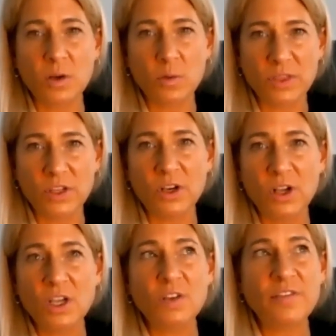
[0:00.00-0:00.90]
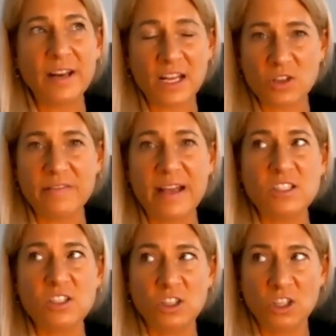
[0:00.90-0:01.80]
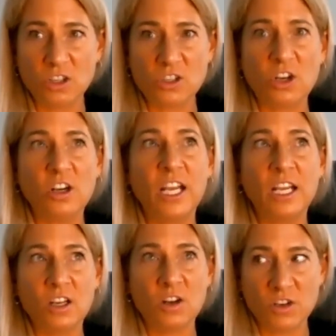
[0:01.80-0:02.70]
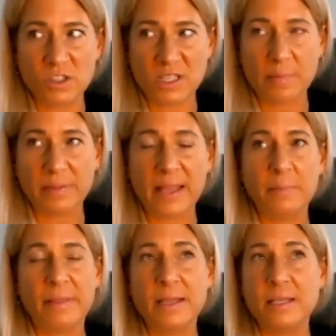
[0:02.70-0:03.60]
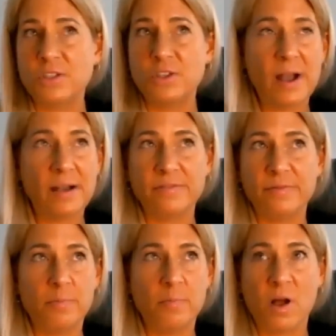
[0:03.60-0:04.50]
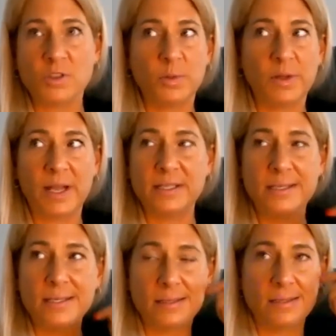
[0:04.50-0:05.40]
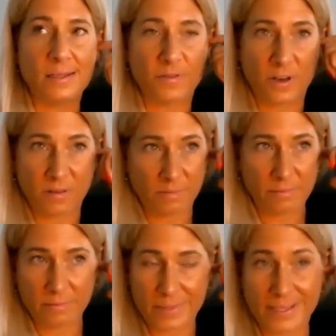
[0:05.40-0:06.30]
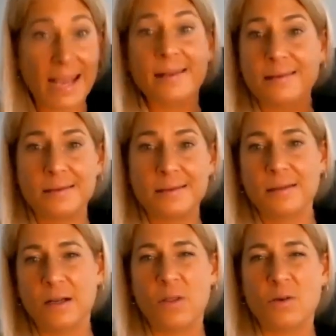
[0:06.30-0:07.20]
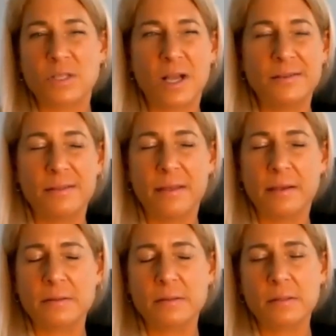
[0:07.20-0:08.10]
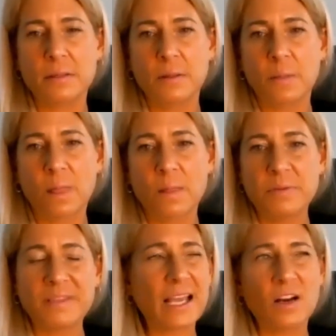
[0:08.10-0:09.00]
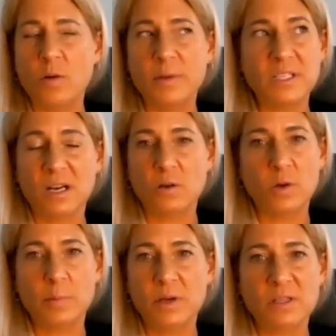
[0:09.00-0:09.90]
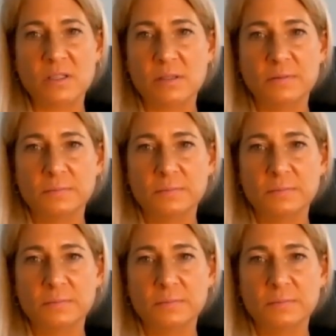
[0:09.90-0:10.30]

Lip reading: working with your financial advisor, your attorney, your estate plan in place. Do you have multiple entities in different states, those kinds of things. But that can all be done on QuickBooks.